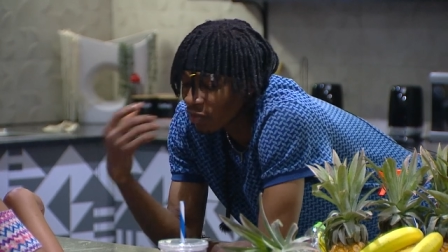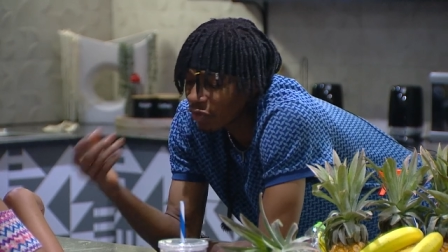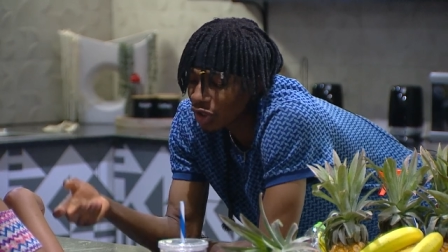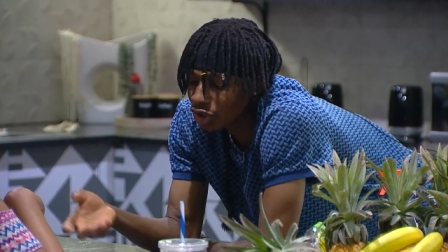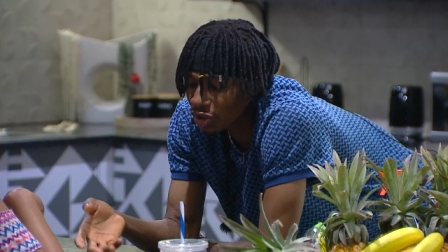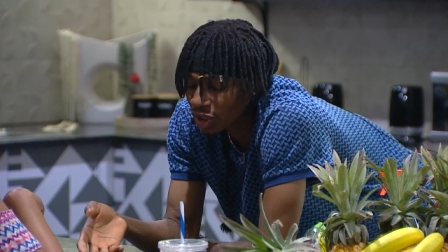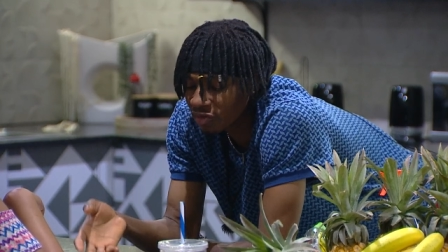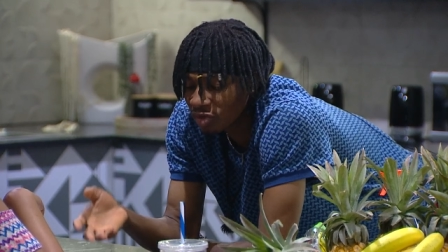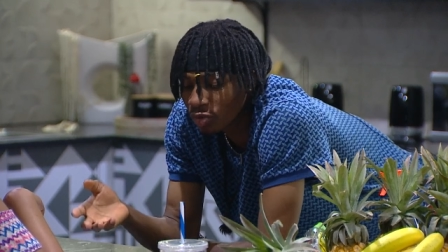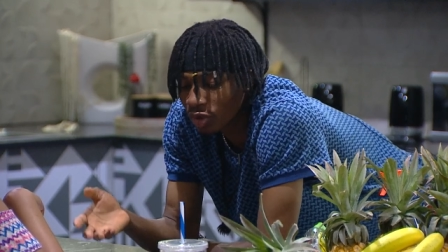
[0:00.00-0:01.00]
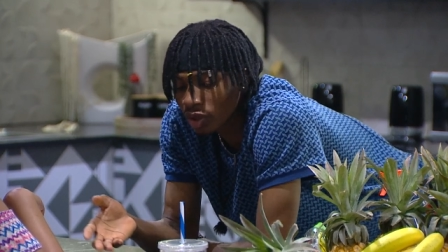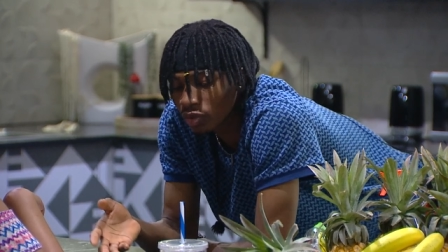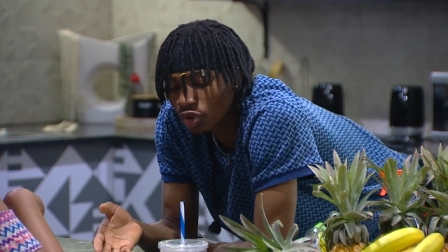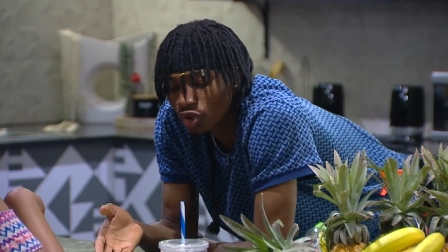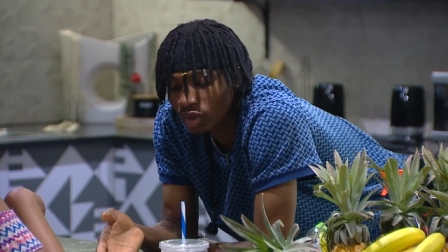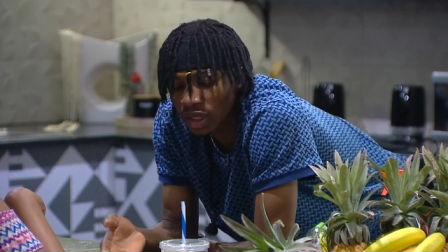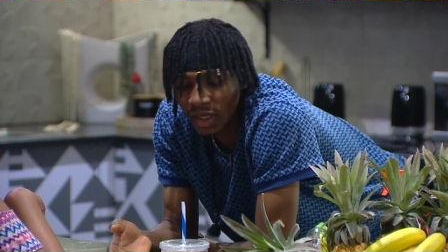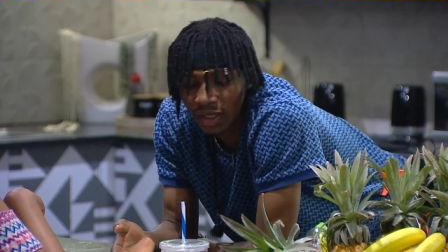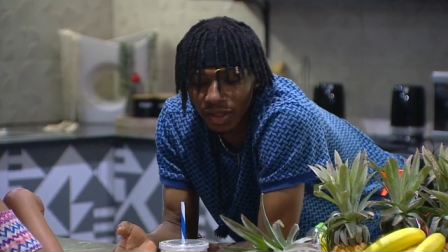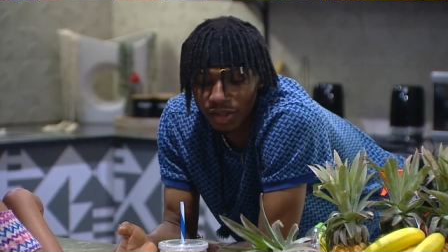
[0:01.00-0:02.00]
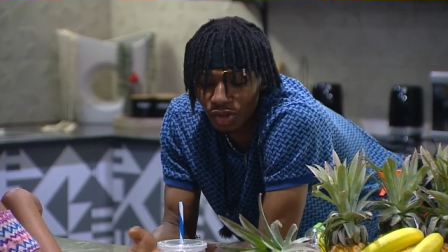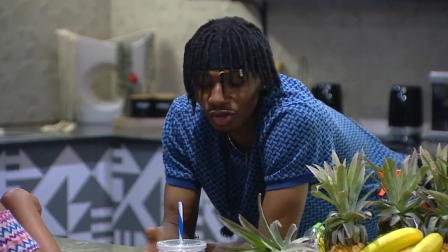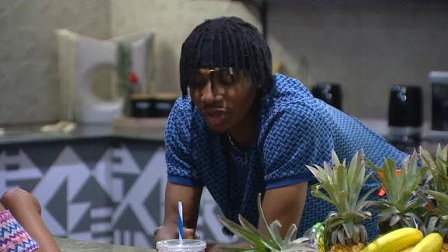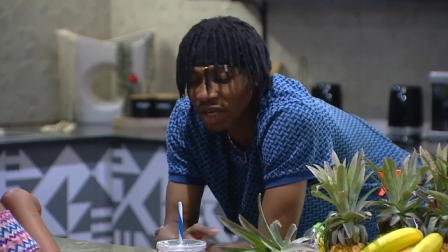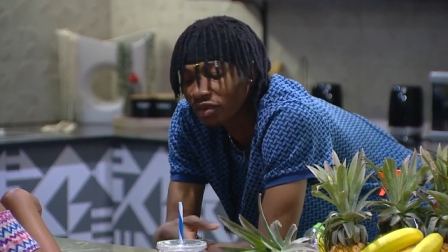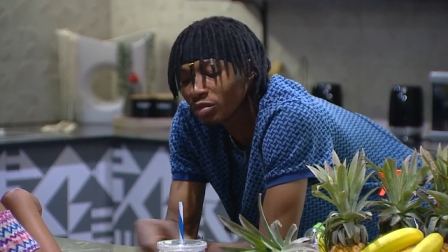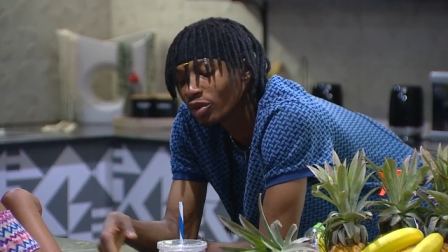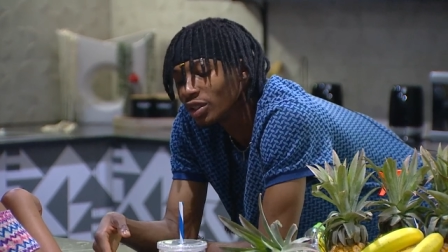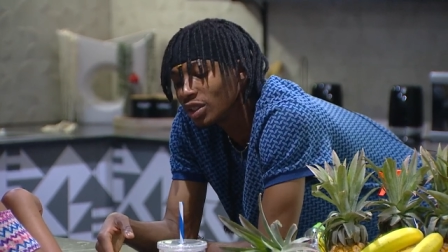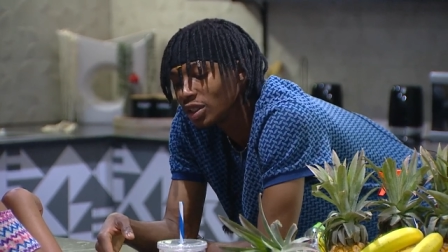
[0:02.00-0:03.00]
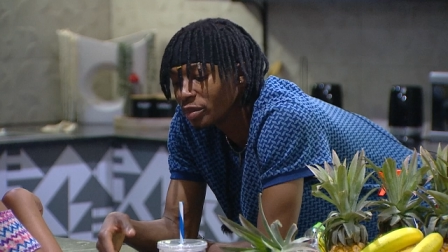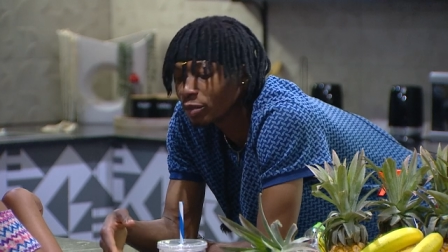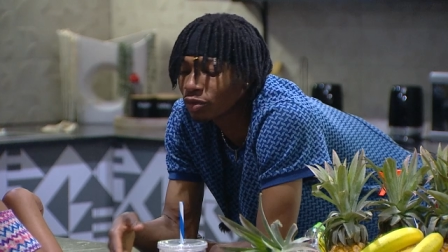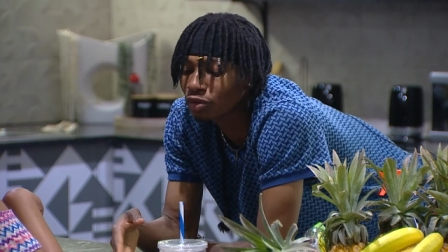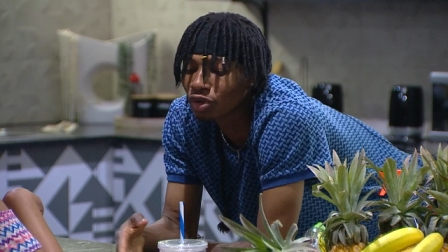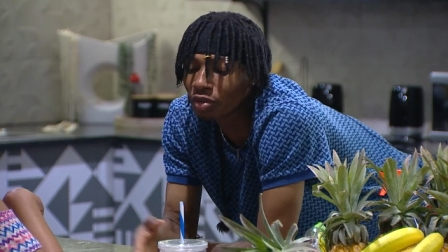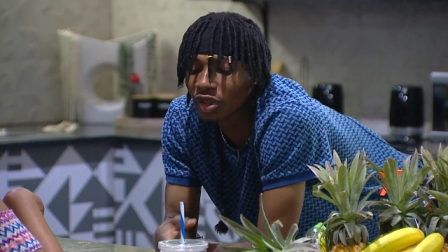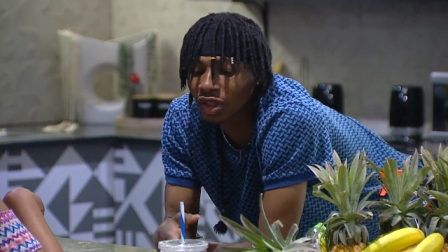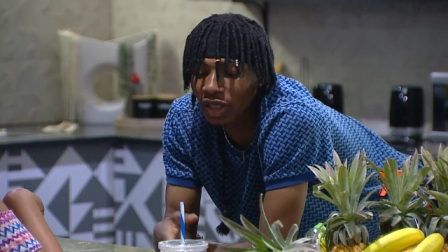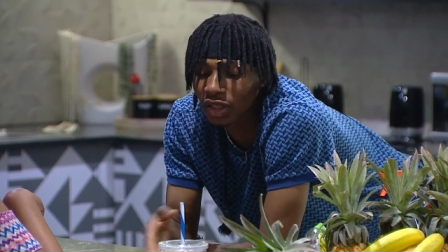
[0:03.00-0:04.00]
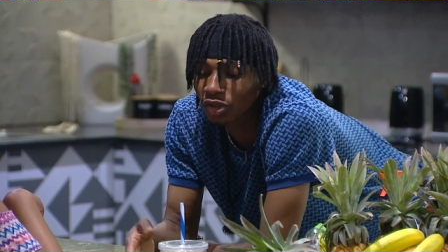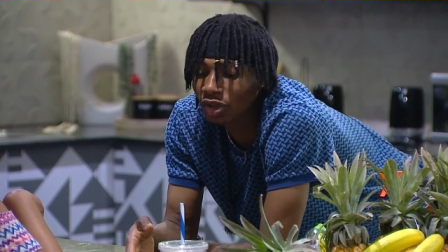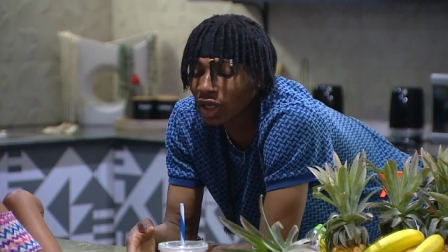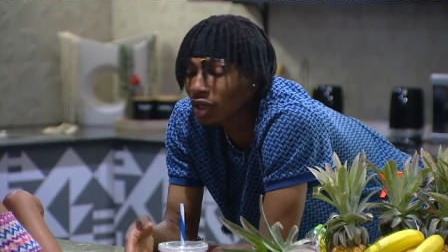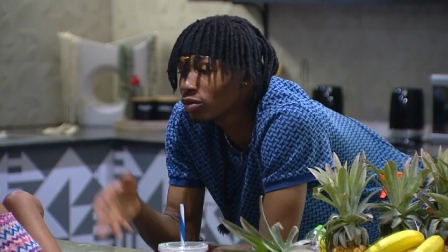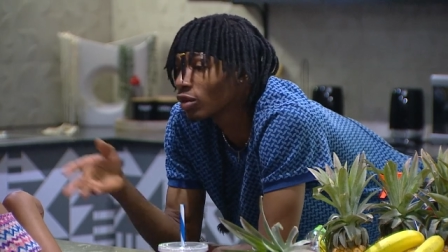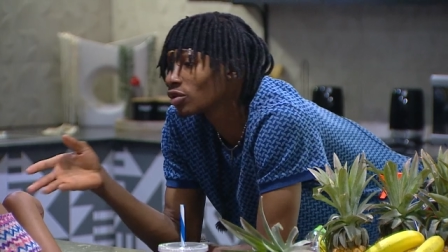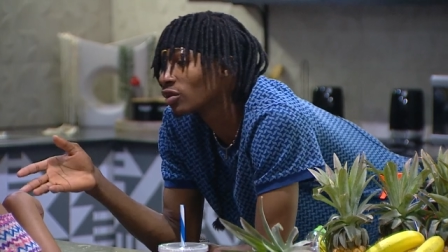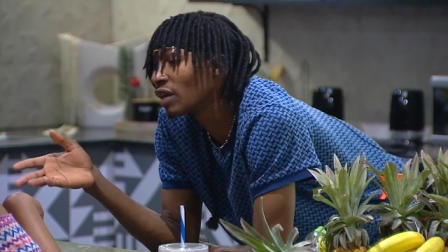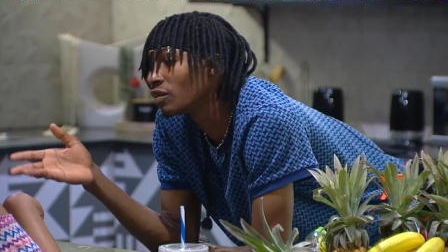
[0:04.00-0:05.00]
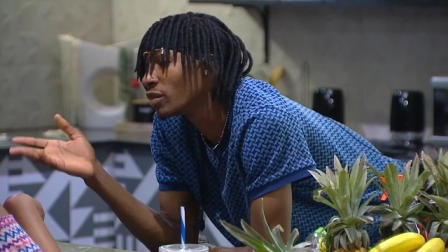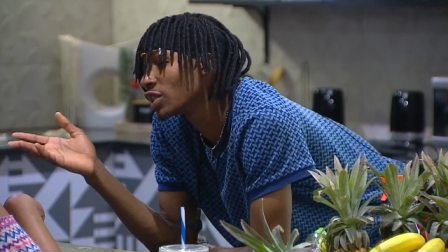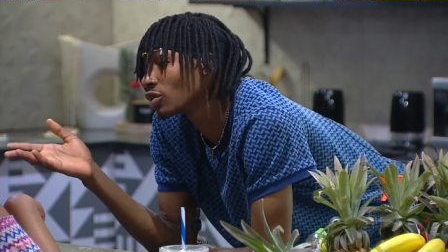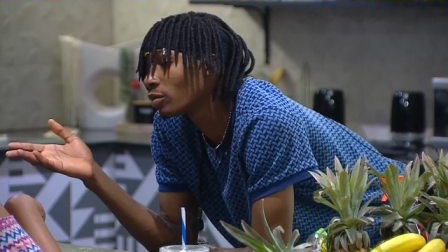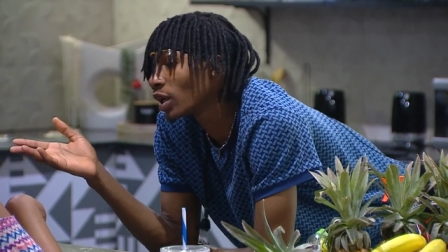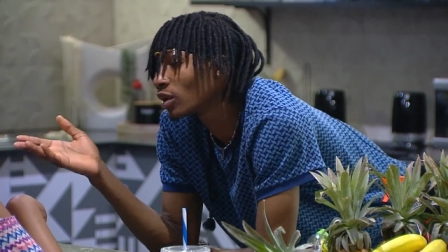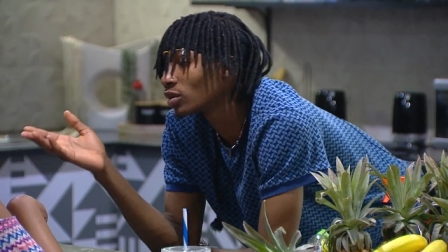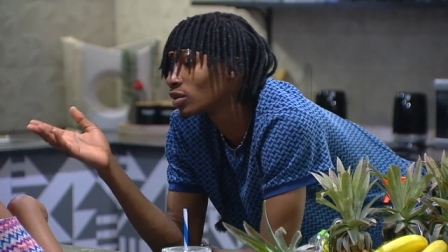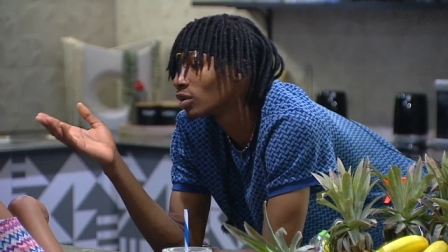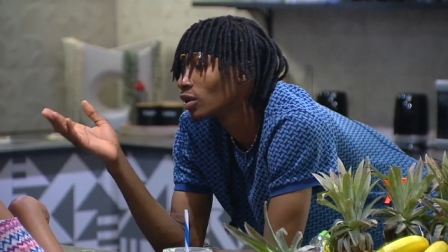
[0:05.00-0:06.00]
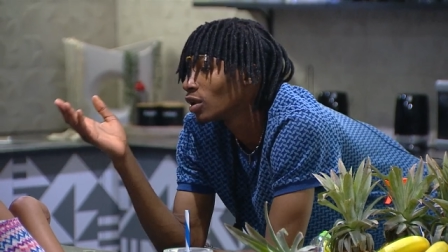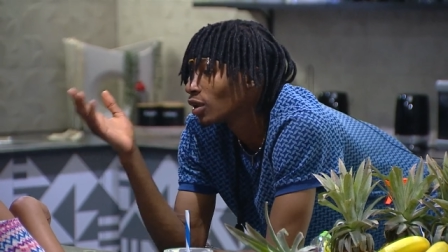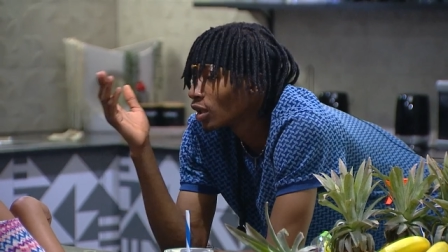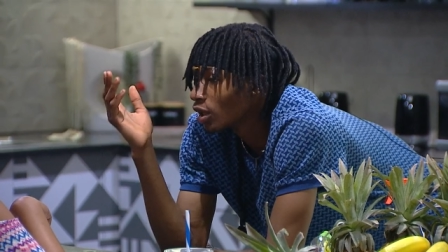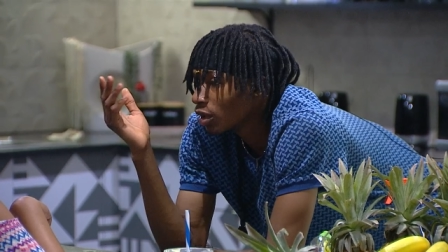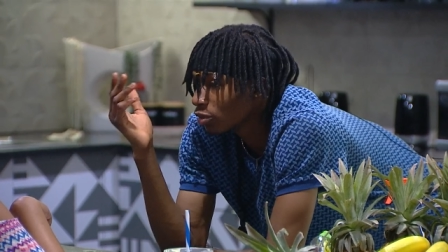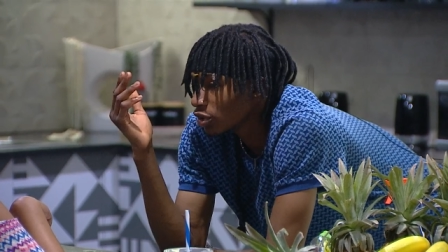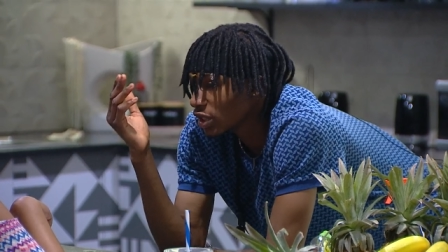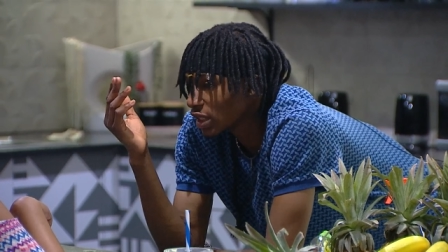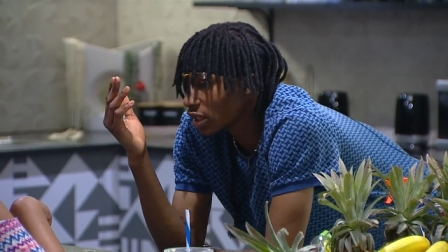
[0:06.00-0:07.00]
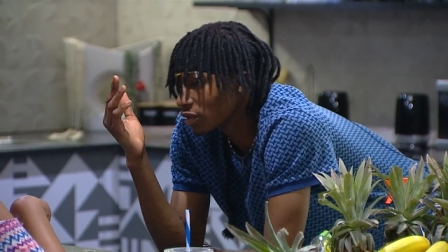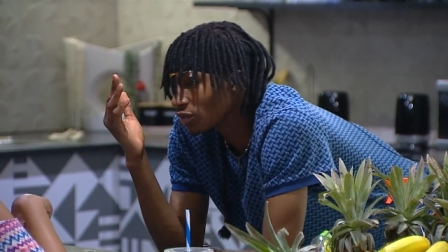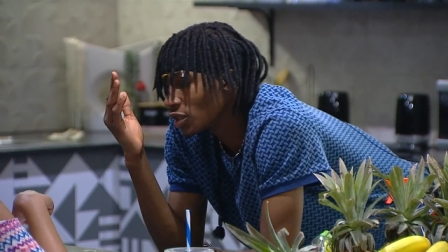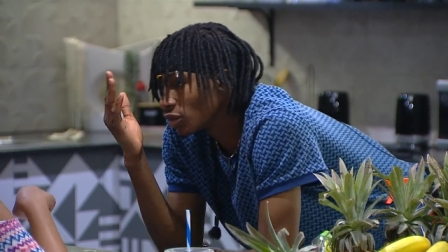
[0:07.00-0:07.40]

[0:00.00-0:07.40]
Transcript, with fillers: I'm very sure if Big Brother was to like show everybody, the people who nominated each other, who also have a messed up house, because at the end of the